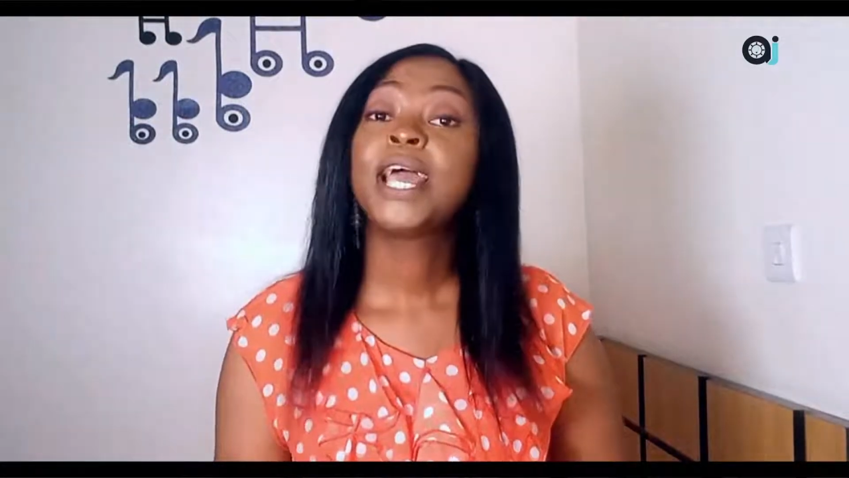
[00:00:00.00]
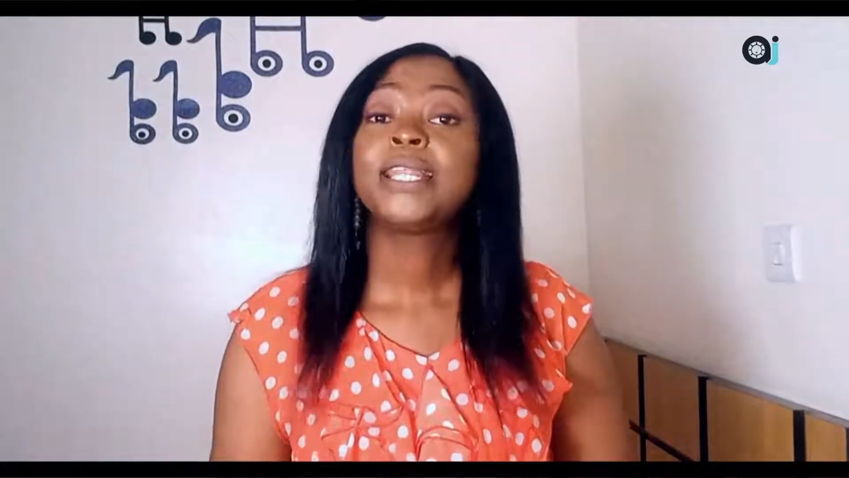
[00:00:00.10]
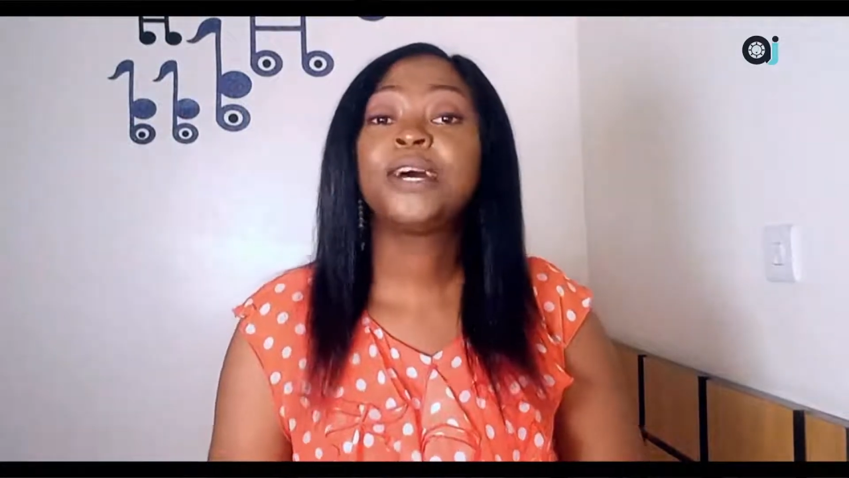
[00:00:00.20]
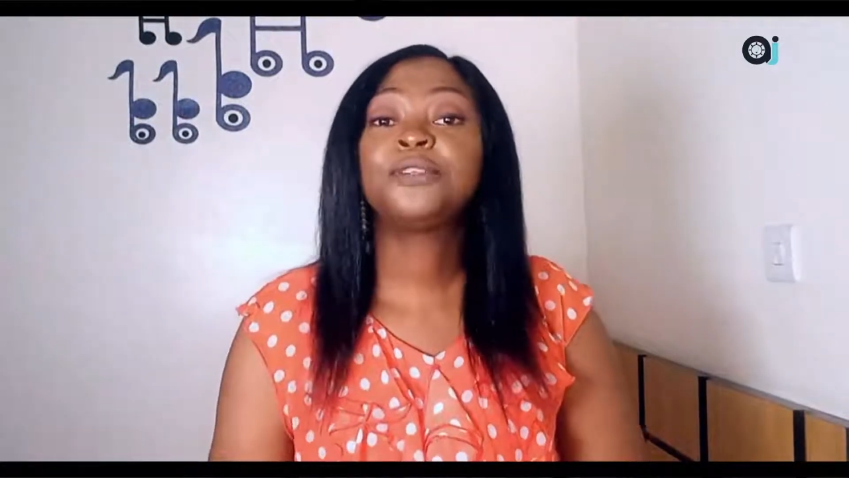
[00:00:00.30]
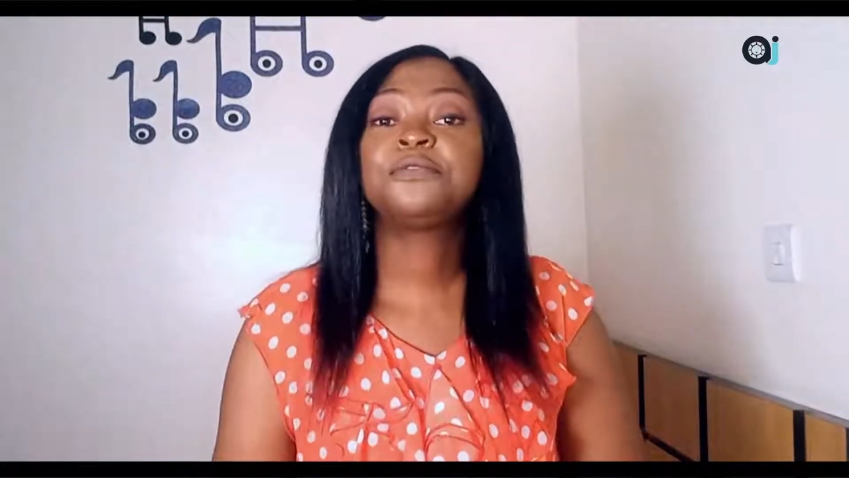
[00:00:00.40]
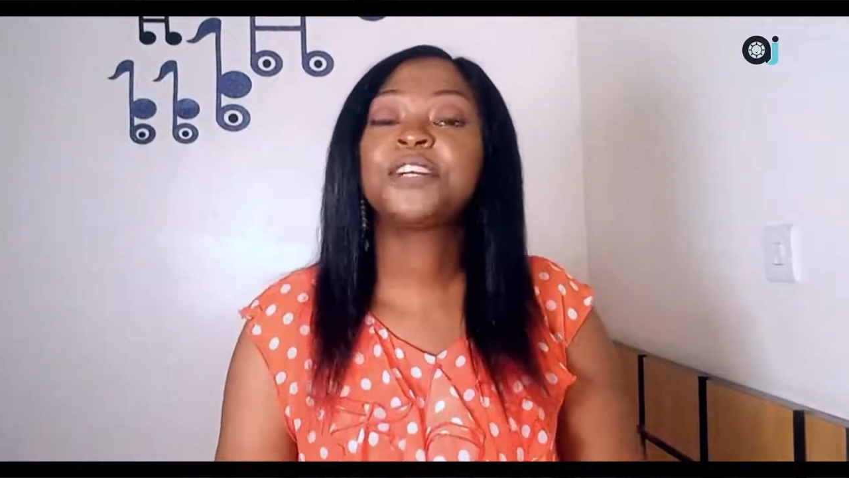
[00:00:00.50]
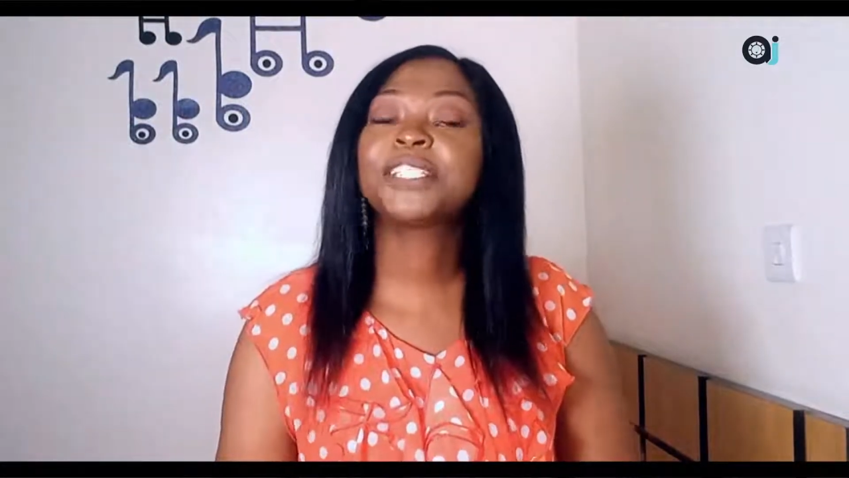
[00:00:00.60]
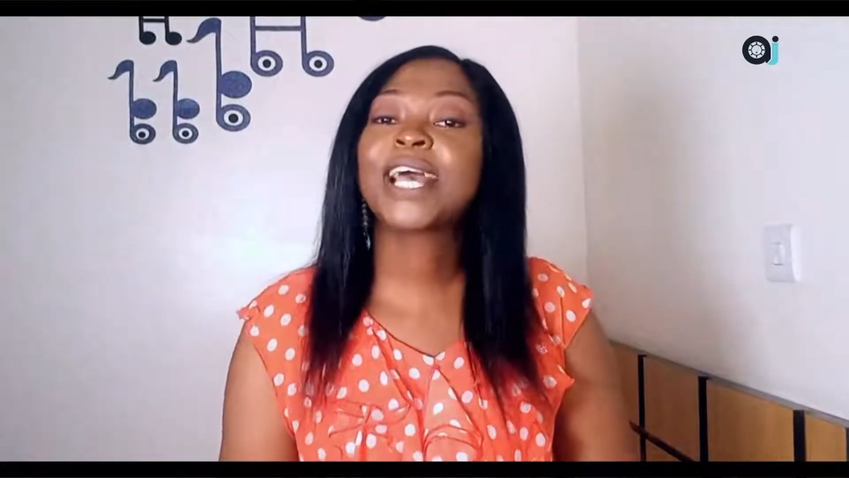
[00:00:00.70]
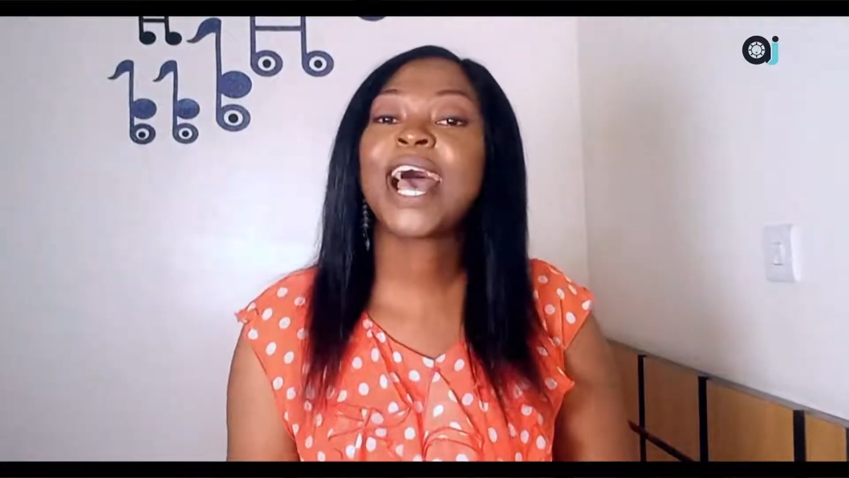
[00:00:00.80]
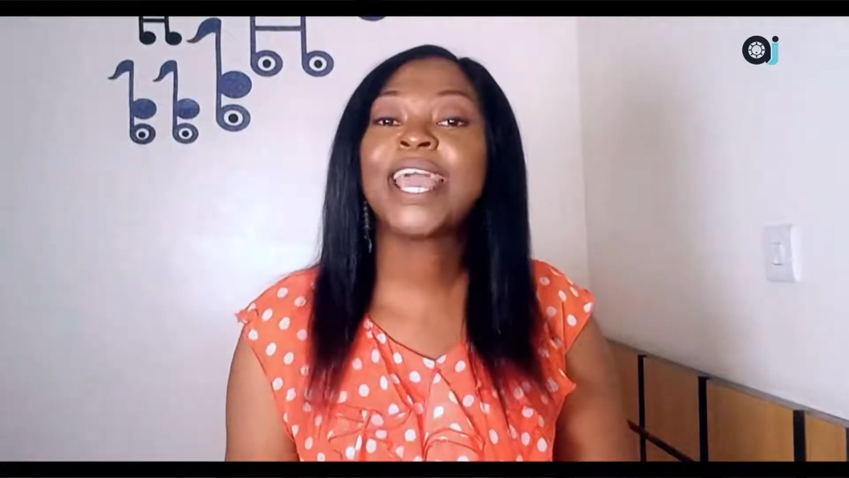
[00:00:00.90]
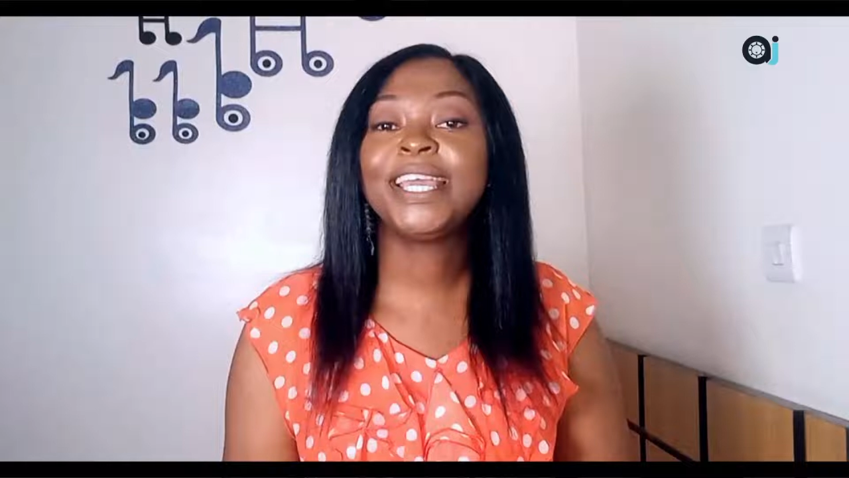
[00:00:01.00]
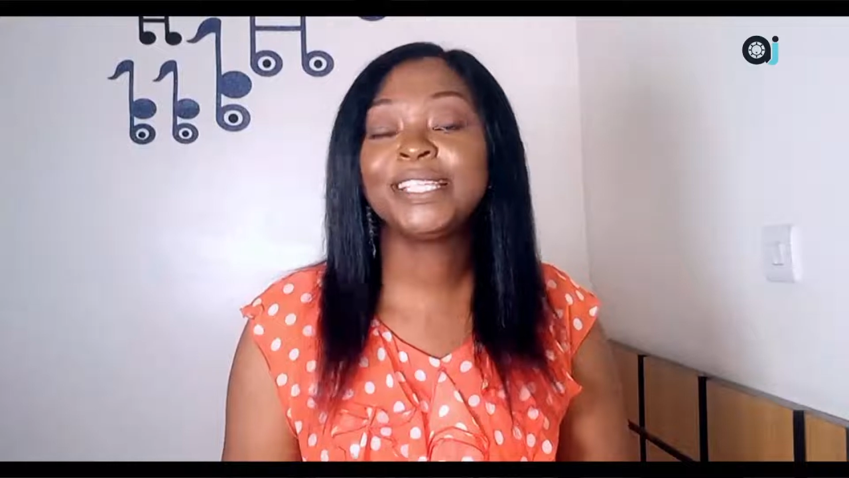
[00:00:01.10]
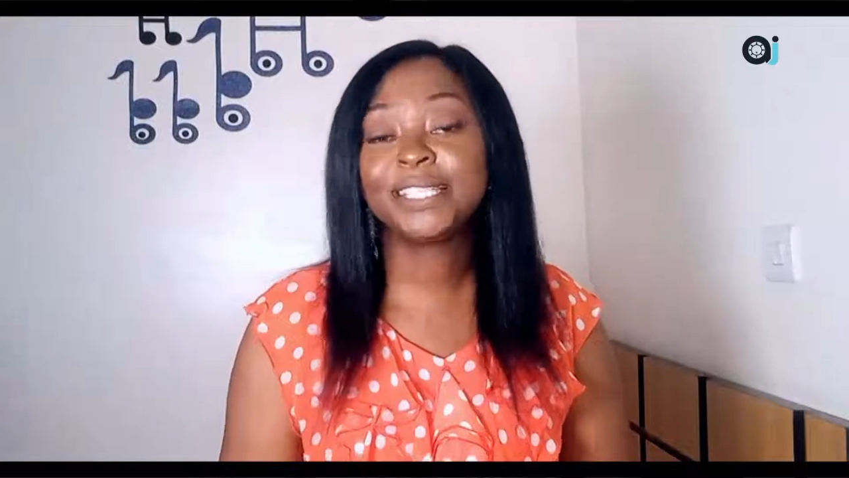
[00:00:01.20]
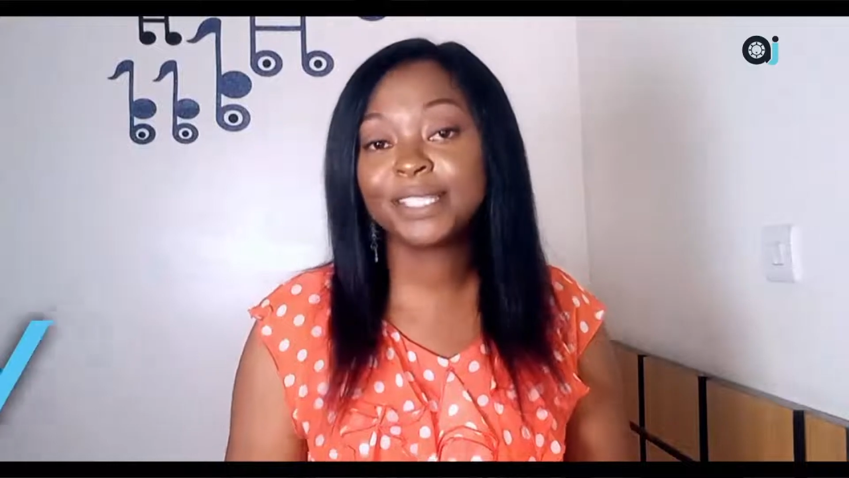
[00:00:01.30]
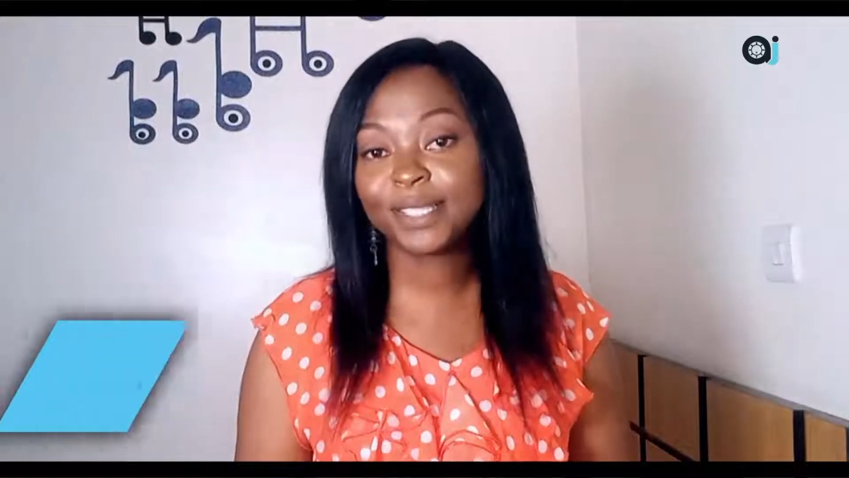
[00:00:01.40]
Now, the first high
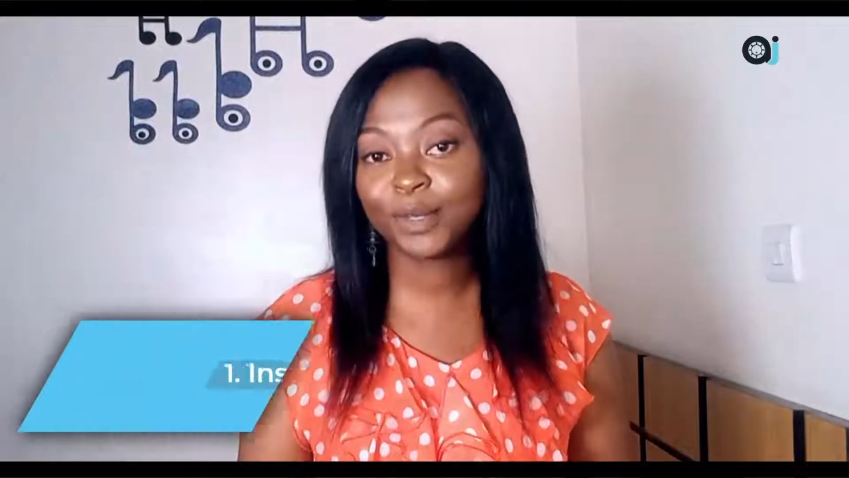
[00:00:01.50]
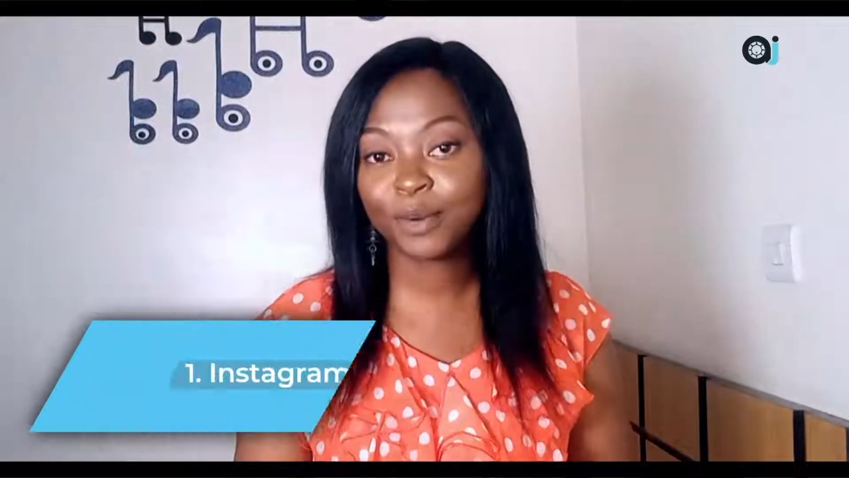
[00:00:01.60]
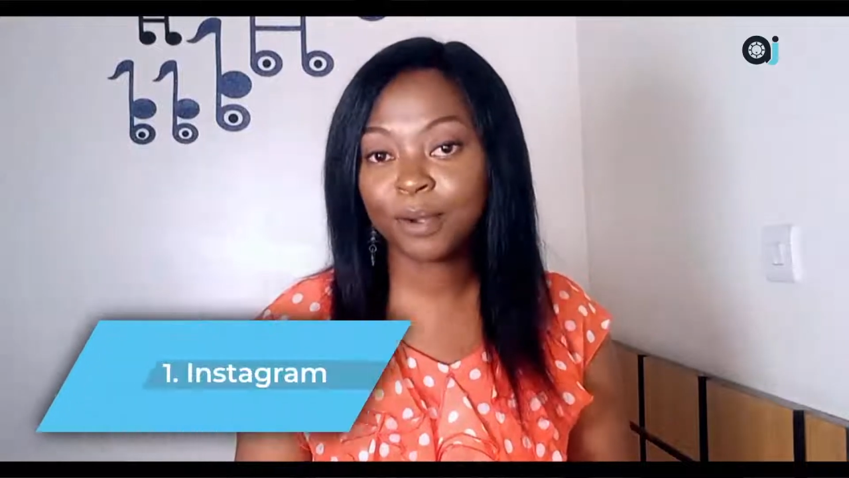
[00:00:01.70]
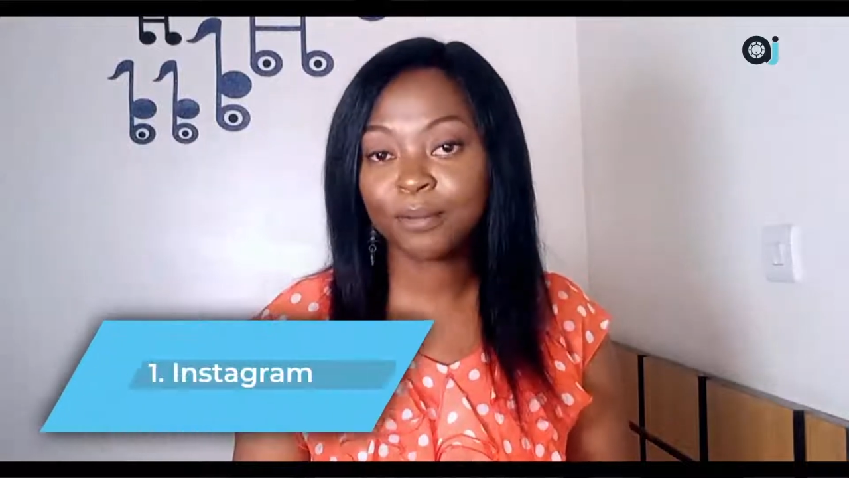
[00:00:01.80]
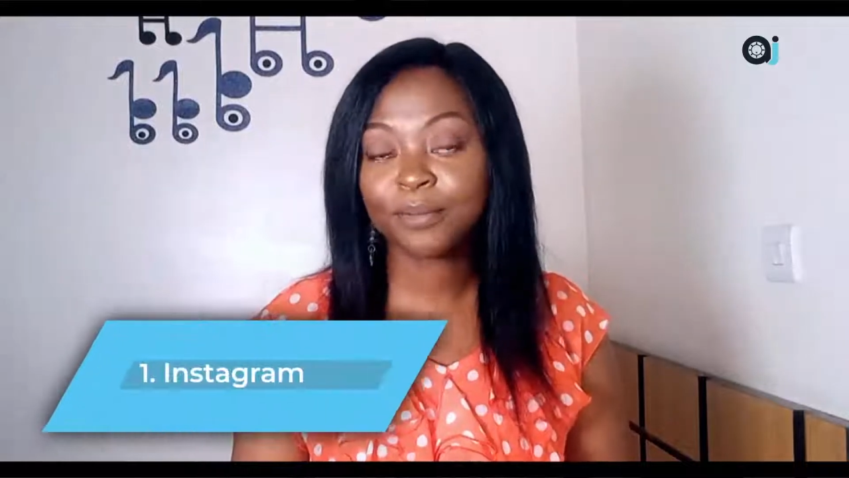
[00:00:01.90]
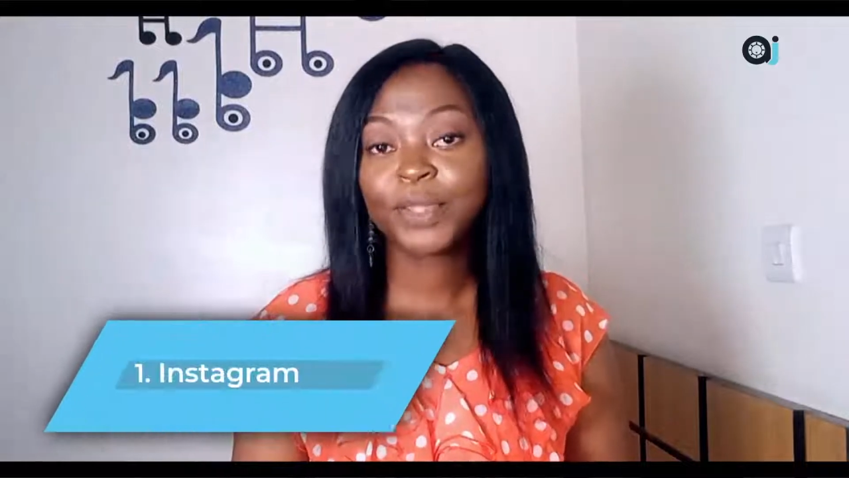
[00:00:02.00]
is Instagram.